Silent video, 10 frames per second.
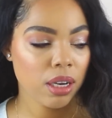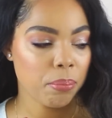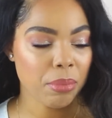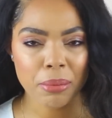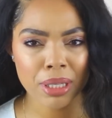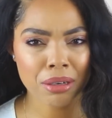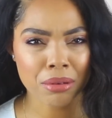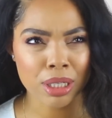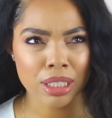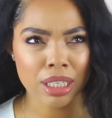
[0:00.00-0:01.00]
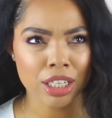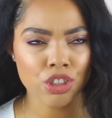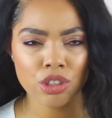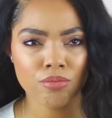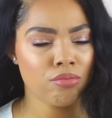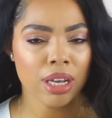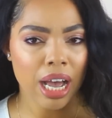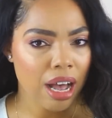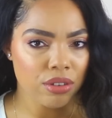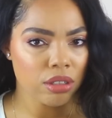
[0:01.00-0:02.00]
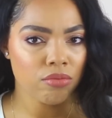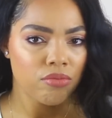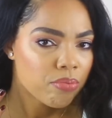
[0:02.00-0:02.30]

maybe there is and i just haven't